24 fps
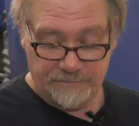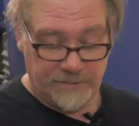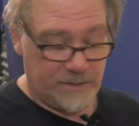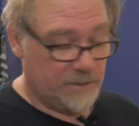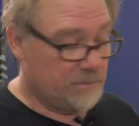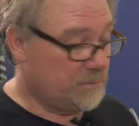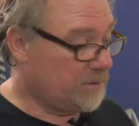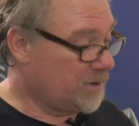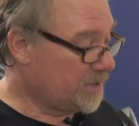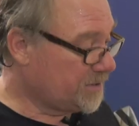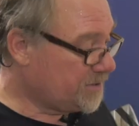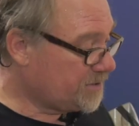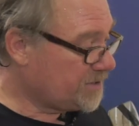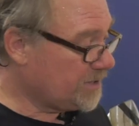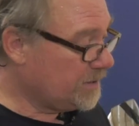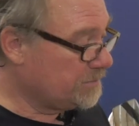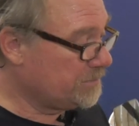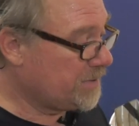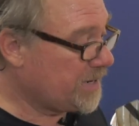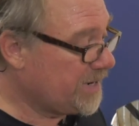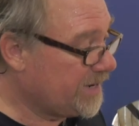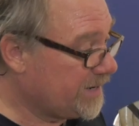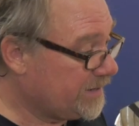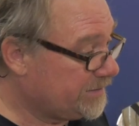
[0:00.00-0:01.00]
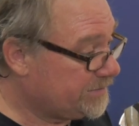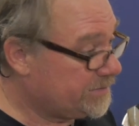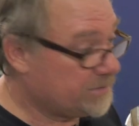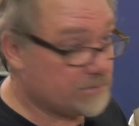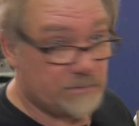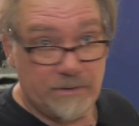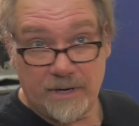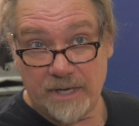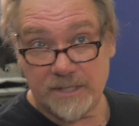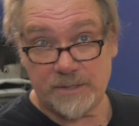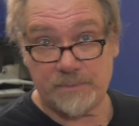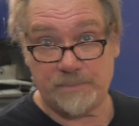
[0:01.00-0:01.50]
you want some kind of a
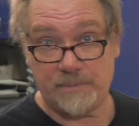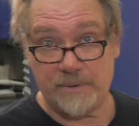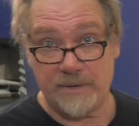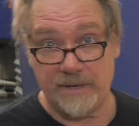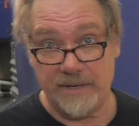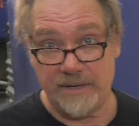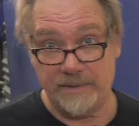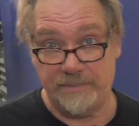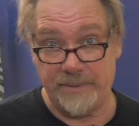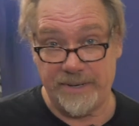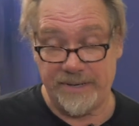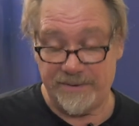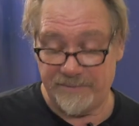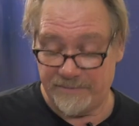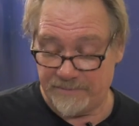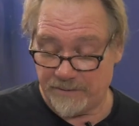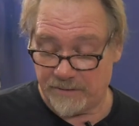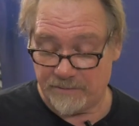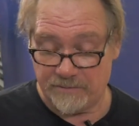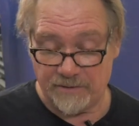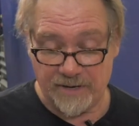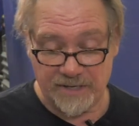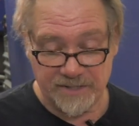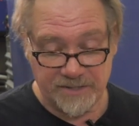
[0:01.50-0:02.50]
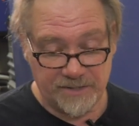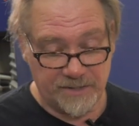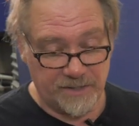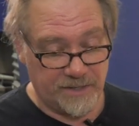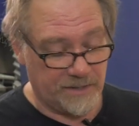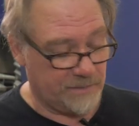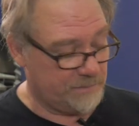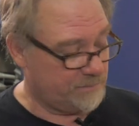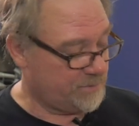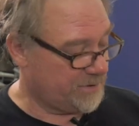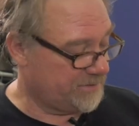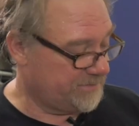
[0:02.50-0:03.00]
rust prohibitive or rust
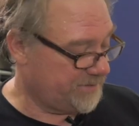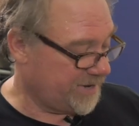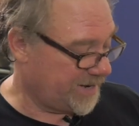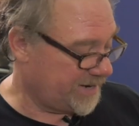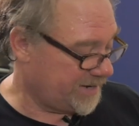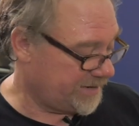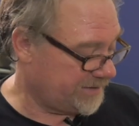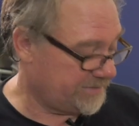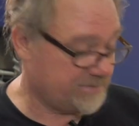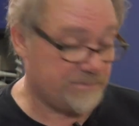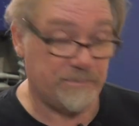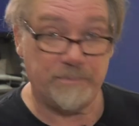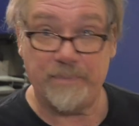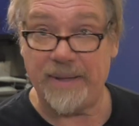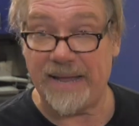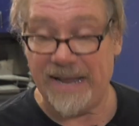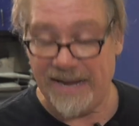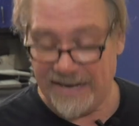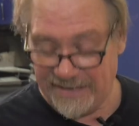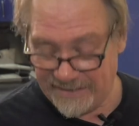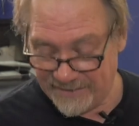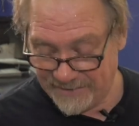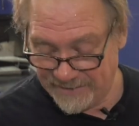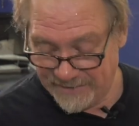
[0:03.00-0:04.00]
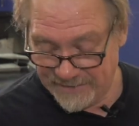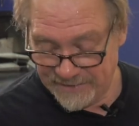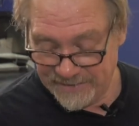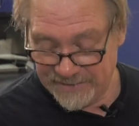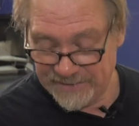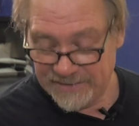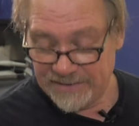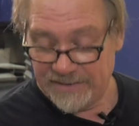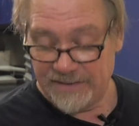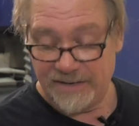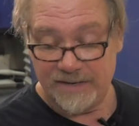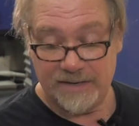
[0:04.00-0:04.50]
preventative paint.
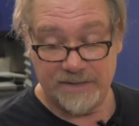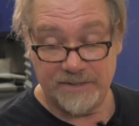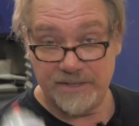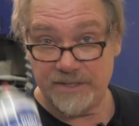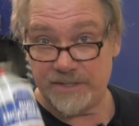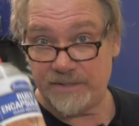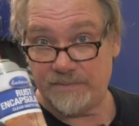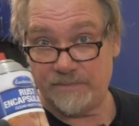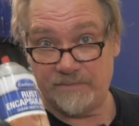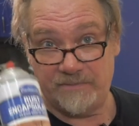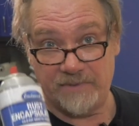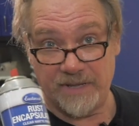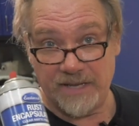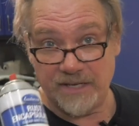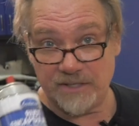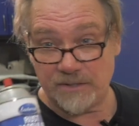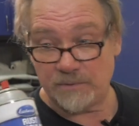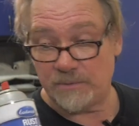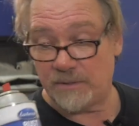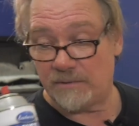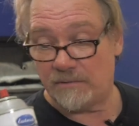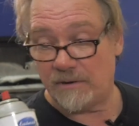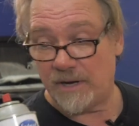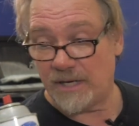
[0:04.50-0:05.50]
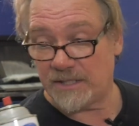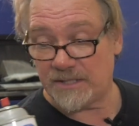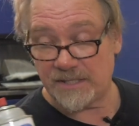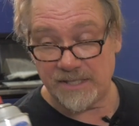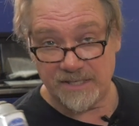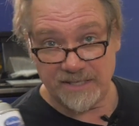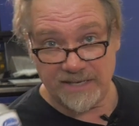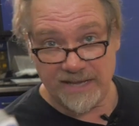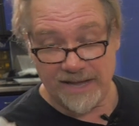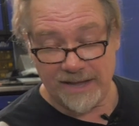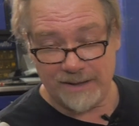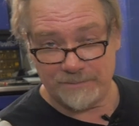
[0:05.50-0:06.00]
This Eastwood Rust
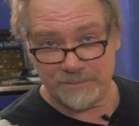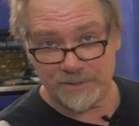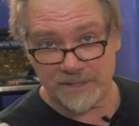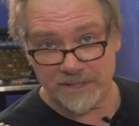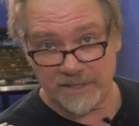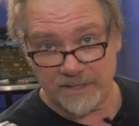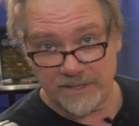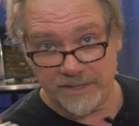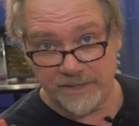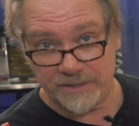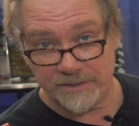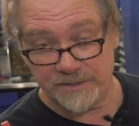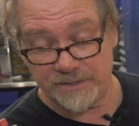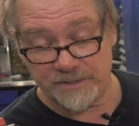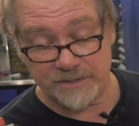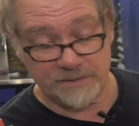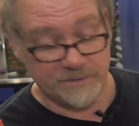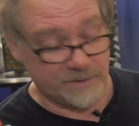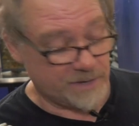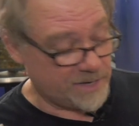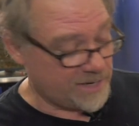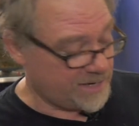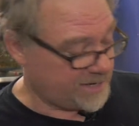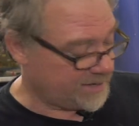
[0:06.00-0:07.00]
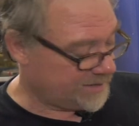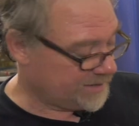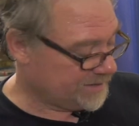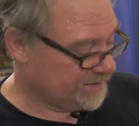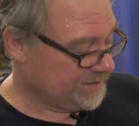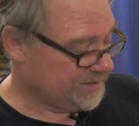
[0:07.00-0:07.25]
Encapsulator is great.